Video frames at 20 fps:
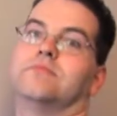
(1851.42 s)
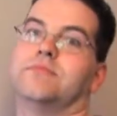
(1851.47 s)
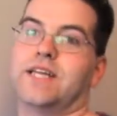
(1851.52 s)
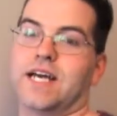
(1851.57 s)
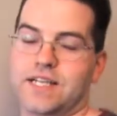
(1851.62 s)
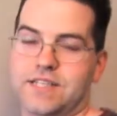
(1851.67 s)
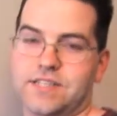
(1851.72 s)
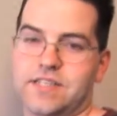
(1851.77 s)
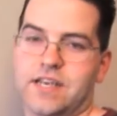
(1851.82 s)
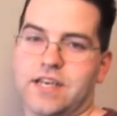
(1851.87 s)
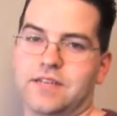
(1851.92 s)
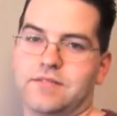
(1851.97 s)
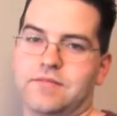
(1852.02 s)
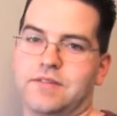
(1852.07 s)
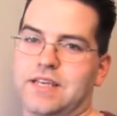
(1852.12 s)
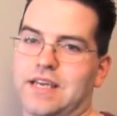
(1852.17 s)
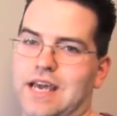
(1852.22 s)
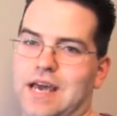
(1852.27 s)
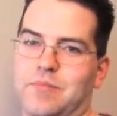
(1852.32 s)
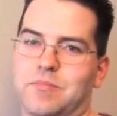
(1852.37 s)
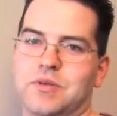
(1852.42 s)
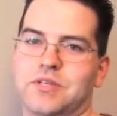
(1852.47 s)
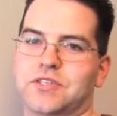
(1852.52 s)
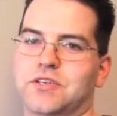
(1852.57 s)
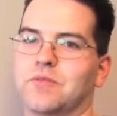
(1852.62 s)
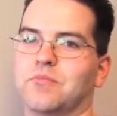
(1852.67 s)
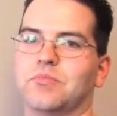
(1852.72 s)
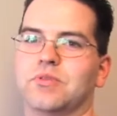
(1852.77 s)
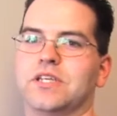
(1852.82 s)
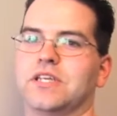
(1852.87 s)
that's it. The app is
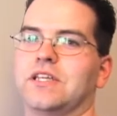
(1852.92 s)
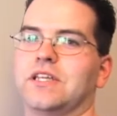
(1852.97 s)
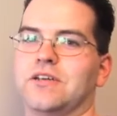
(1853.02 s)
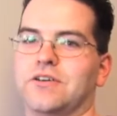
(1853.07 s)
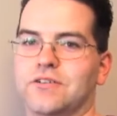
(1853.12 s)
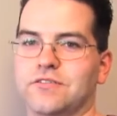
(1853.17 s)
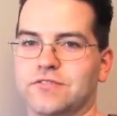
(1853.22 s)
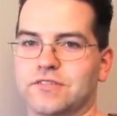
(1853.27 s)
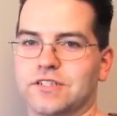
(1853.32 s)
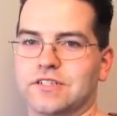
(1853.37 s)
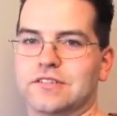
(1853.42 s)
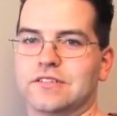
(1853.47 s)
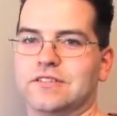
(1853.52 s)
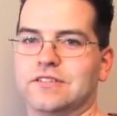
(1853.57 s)
completely over.